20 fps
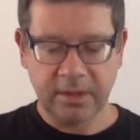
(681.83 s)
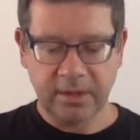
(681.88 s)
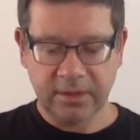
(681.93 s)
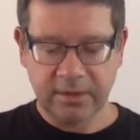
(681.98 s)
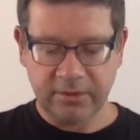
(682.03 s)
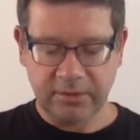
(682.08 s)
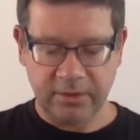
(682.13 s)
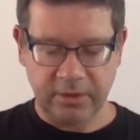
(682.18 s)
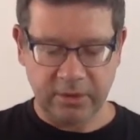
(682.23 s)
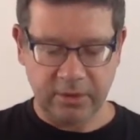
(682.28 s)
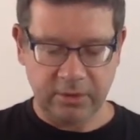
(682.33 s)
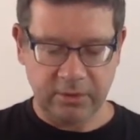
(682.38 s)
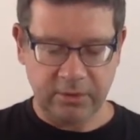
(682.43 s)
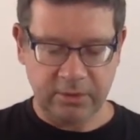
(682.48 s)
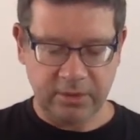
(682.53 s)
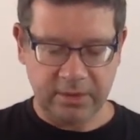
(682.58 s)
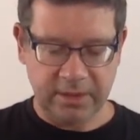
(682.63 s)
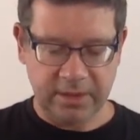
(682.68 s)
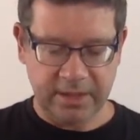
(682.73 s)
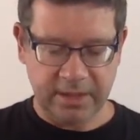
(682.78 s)
So
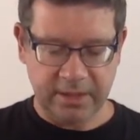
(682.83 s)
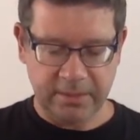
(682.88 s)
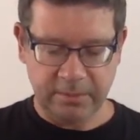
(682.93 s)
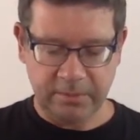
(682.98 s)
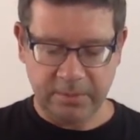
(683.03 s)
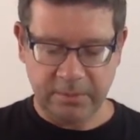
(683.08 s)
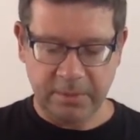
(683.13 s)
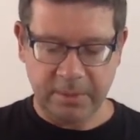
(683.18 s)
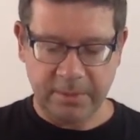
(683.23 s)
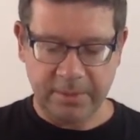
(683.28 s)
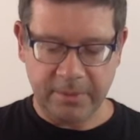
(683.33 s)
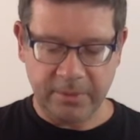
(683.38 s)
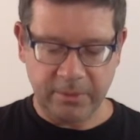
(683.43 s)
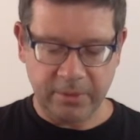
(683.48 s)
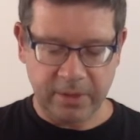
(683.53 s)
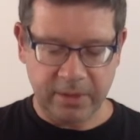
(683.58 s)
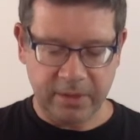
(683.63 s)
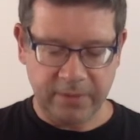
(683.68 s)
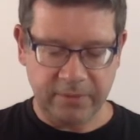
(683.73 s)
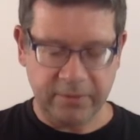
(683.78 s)
you might be
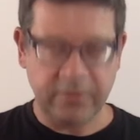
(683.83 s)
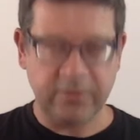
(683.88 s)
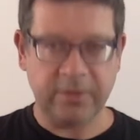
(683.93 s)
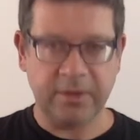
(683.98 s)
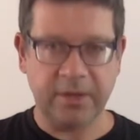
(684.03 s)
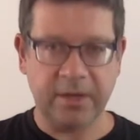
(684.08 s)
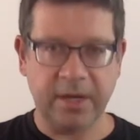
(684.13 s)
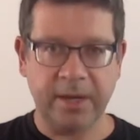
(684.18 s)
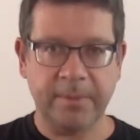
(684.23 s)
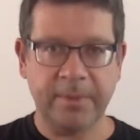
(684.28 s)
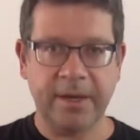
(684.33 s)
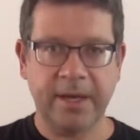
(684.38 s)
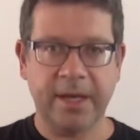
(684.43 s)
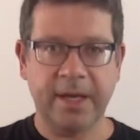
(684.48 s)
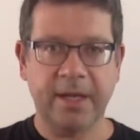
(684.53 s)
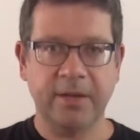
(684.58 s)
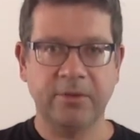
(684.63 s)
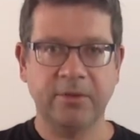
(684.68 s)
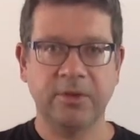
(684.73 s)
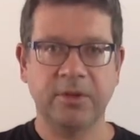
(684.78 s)
aware, if using an
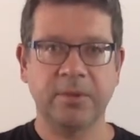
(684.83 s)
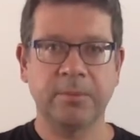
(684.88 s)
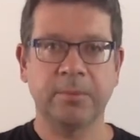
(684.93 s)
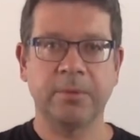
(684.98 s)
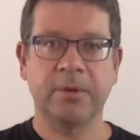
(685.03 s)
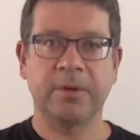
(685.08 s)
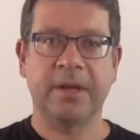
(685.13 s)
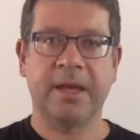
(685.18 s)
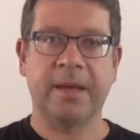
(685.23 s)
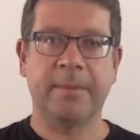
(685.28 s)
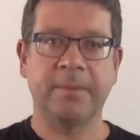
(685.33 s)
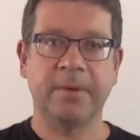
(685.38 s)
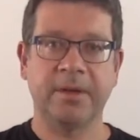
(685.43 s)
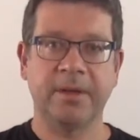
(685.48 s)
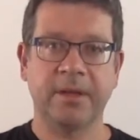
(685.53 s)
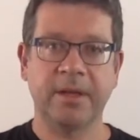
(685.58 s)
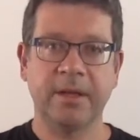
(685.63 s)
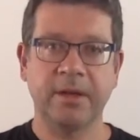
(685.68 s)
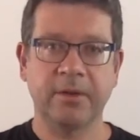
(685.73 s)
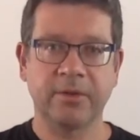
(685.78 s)
iPad, you can put an app in a
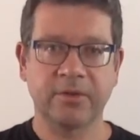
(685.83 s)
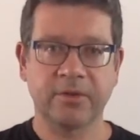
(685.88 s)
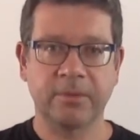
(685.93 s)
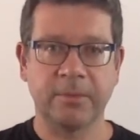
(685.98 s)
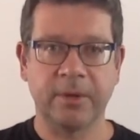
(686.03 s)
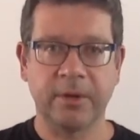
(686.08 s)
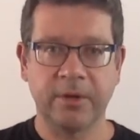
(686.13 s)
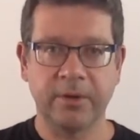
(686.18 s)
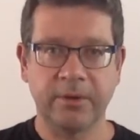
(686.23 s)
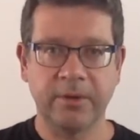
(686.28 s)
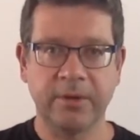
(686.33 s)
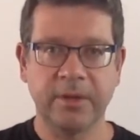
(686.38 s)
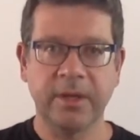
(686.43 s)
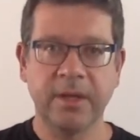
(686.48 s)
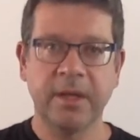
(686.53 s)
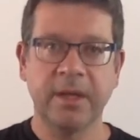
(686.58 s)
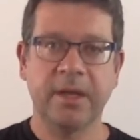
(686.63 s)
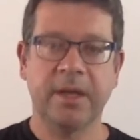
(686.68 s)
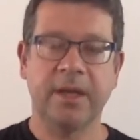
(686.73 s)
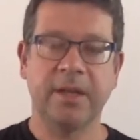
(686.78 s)
kiosk mode,
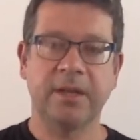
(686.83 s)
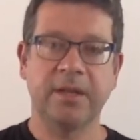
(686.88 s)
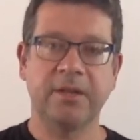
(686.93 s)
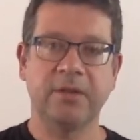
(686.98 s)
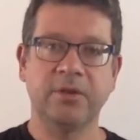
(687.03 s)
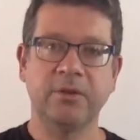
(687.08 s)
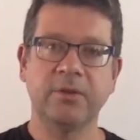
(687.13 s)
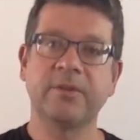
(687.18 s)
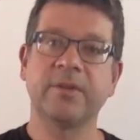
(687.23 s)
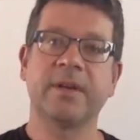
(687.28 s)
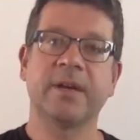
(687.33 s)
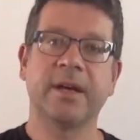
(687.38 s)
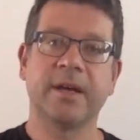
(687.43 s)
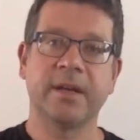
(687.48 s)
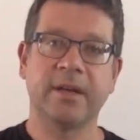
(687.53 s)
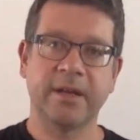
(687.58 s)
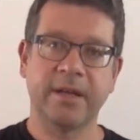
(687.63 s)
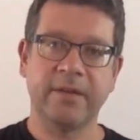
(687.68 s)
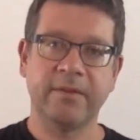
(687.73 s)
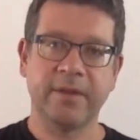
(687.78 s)
and then the user
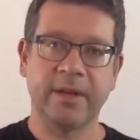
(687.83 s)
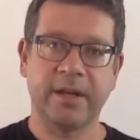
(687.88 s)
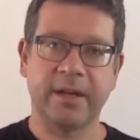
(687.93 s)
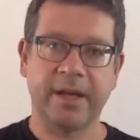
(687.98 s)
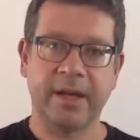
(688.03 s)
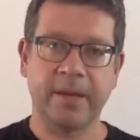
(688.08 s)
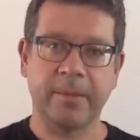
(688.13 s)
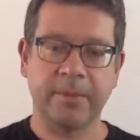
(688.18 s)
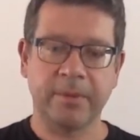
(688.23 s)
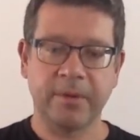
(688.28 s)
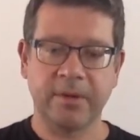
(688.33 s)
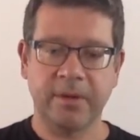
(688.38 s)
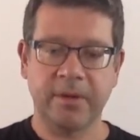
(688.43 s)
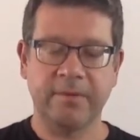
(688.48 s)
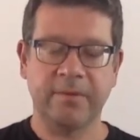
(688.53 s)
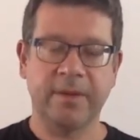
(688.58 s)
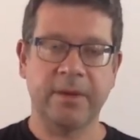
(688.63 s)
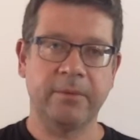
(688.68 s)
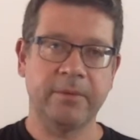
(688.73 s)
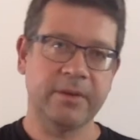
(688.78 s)
can't leave that app. If
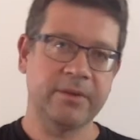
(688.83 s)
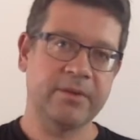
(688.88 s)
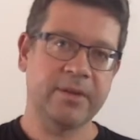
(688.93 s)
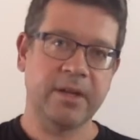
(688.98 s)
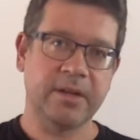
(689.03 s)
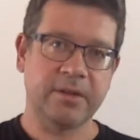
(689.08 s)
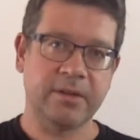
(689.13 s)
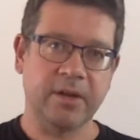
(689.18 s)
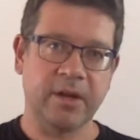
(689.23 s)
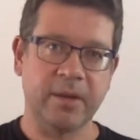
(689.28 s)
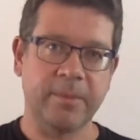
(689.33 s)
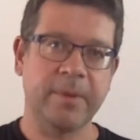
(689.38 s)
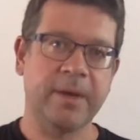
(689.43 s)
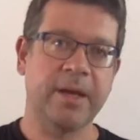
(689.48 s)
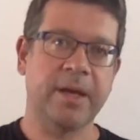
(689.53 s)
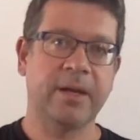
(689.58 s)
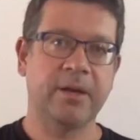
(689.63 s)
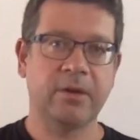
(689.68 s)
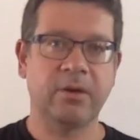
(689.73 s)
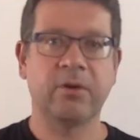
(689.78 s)
they restart the
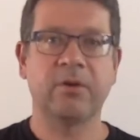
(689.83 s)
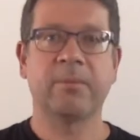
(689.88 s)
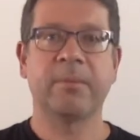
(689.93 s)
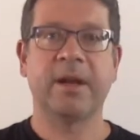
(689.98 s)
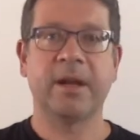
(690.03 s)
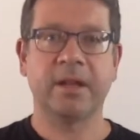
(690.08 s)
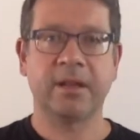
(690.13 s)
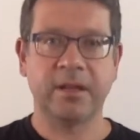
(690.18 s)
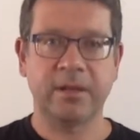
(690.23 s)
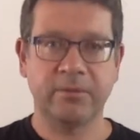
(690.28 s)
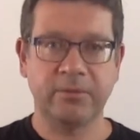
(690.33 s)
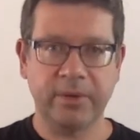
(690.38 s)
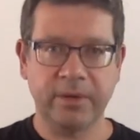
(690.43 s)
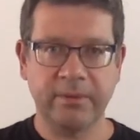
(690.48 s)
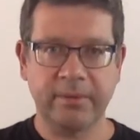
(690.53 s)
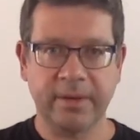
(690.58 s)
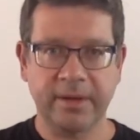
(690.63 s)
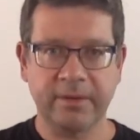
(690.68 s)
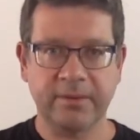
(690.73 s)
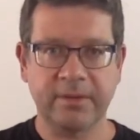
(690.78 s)
iPad, it automatically
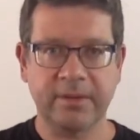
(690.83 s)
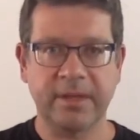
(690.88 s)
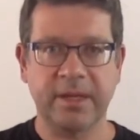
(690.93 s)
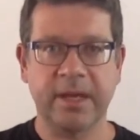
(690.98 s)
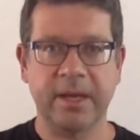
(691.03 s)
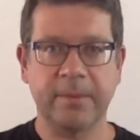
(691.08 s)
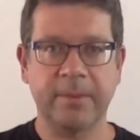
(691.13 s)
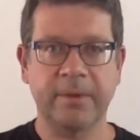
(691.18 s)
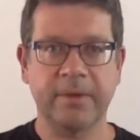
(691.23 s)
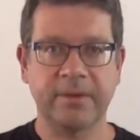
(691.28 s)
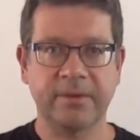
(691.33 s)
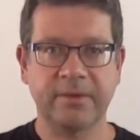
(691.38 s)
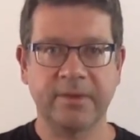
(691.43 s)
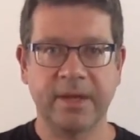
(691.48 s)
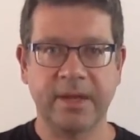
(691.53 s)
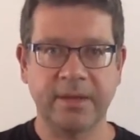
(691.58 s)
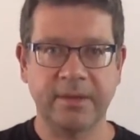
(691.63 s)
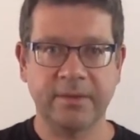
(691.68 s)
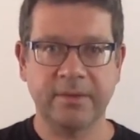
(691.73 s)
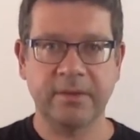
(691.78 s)
reruns the app and it
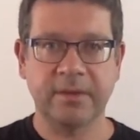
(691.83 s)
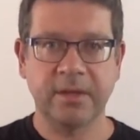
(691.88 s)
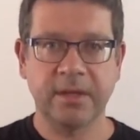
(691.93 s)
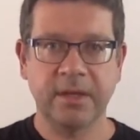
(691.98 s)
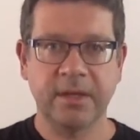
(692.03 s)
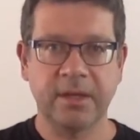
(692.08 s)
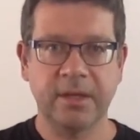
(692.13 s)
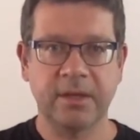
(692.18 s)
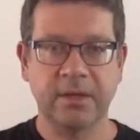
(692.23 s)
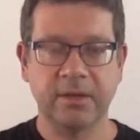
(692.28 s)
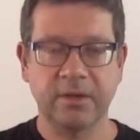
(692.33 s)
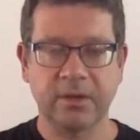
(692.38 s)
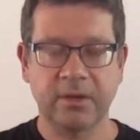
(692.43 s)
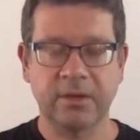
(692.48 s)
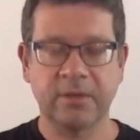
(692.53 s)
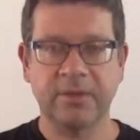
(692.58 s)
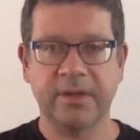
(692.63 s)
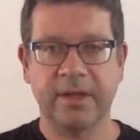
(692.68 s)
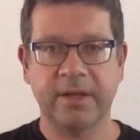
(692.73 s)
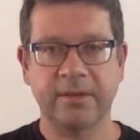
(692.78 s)
stays in a
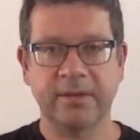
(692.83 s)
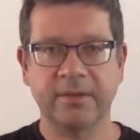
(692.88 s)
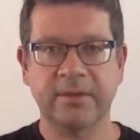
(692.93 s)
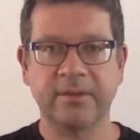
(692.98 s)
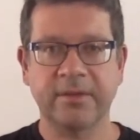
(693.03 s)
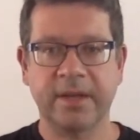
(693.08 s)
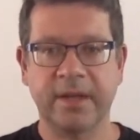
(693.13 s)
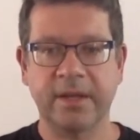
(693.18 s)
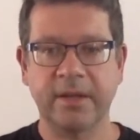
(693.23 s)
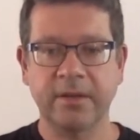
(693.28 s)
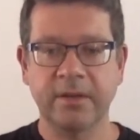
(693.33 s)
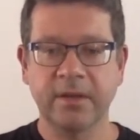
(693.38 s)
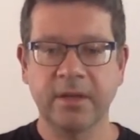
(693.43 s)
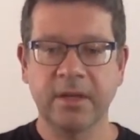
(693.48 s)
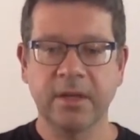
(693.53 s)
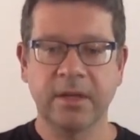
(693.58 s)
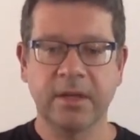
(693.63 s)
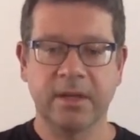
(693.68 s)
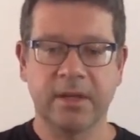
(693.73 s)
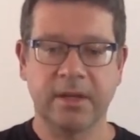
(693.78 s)
lockdown state.
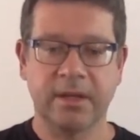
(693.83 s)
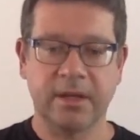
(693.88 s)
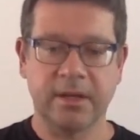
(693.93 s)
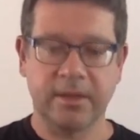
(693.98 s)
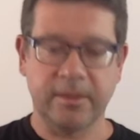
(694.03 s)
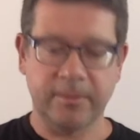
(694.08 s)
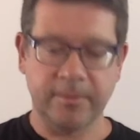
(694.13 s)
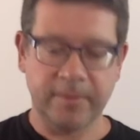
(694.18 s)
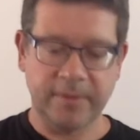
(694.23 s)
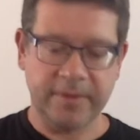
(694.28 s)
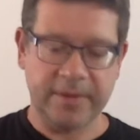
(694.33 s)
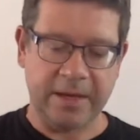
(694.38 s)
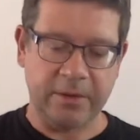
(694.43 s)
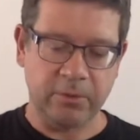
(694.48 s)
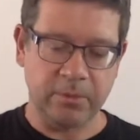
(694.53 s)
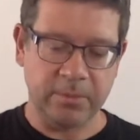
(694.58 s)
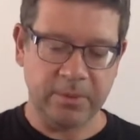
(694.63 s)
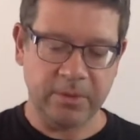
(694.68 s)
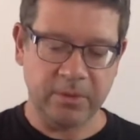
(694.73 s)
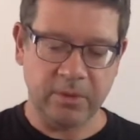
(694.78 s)
That
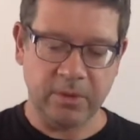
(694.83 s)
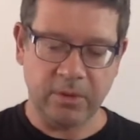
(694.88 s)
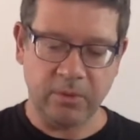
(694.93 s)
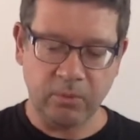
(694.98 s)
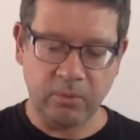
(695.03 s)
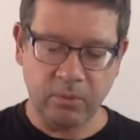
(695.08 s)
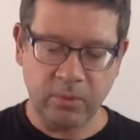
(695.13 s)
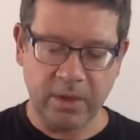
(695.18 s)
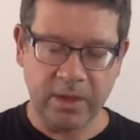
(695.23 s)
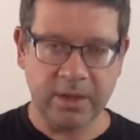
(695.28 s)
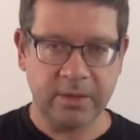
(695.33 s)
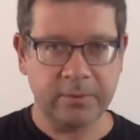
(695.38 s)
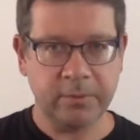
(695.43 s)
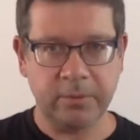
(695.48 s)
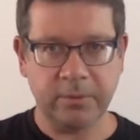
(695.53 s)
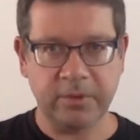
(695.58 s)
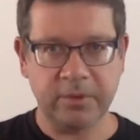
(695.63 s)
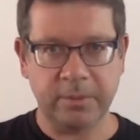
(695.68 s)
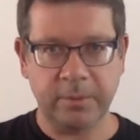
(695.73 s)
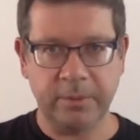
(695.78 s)
would be a
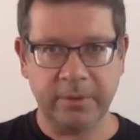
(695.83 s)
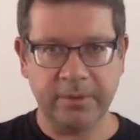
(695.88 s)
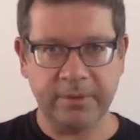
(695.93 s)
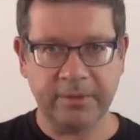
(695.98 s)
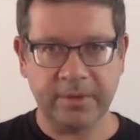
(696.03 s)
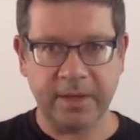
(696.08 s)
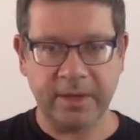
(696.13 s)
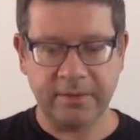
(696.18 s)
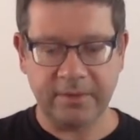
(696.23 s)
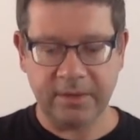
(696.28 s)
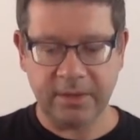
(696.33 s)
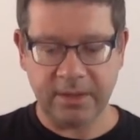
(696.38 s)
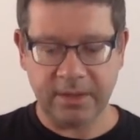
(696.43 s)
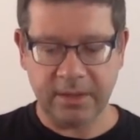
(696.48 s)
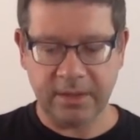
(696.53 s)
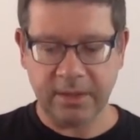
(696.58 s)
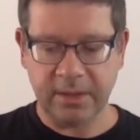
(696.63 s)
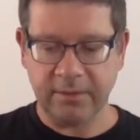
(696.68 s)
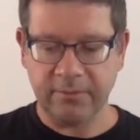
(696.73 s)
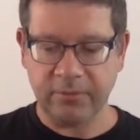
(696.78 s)
wonderful experience to have in
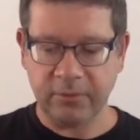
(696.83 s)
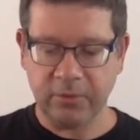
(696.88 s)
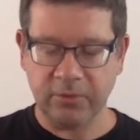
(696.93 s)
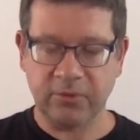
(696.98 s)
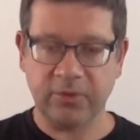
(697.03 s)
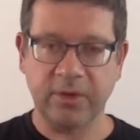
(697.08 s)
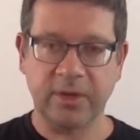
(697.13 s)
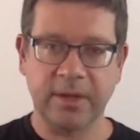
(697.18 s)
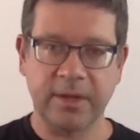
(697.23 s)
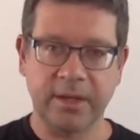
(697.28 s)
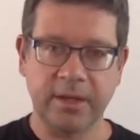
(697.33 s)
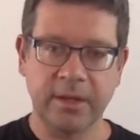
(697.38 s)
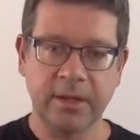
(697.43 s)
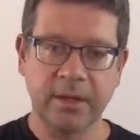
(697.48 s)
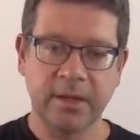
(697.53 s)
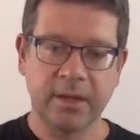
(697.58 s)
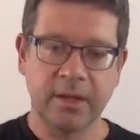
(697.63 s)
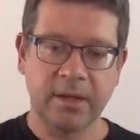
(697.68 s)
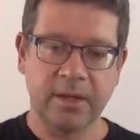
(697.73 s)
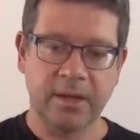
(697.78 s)
here. Unfortunately,
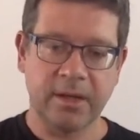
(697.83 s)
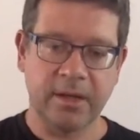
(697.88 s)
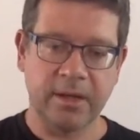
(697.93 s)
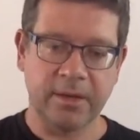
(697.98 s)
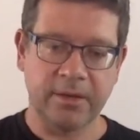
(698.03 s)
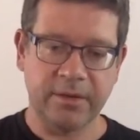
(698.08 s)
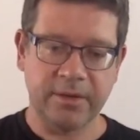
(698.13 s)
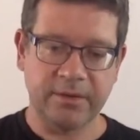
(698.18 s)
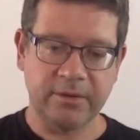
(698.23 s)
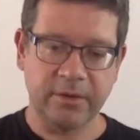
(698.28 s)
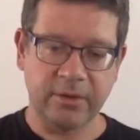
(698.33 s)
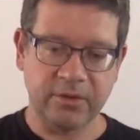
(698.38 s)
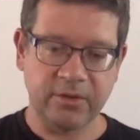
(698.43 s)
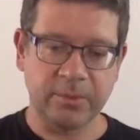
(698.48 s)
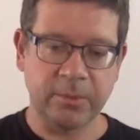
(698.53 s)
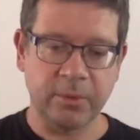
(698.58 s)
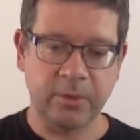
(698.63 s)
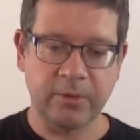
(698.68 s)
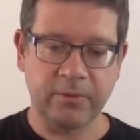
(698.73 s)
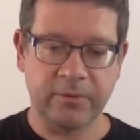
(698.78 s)
there's no
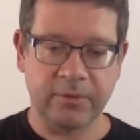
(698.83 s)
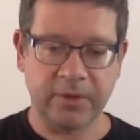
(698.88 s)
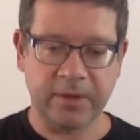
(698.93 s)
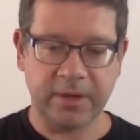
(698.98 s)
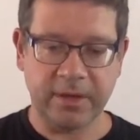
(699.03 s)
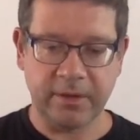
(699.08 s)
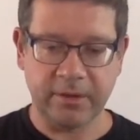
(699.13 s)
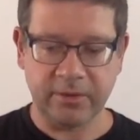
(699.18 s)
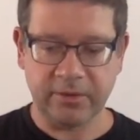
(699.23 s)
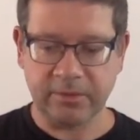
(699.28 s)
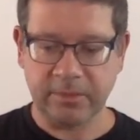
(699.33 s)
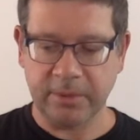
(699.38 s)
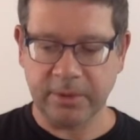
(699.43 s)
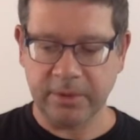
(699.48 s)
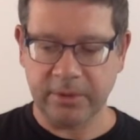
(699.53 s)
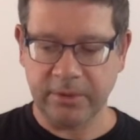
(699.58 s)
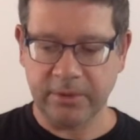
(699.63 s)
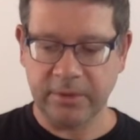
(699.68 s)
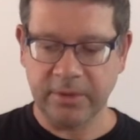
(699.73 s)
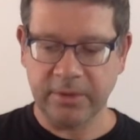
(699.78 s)
support for a kiosk
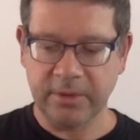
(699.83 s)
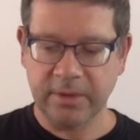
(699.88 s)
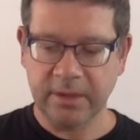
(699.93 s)
mode.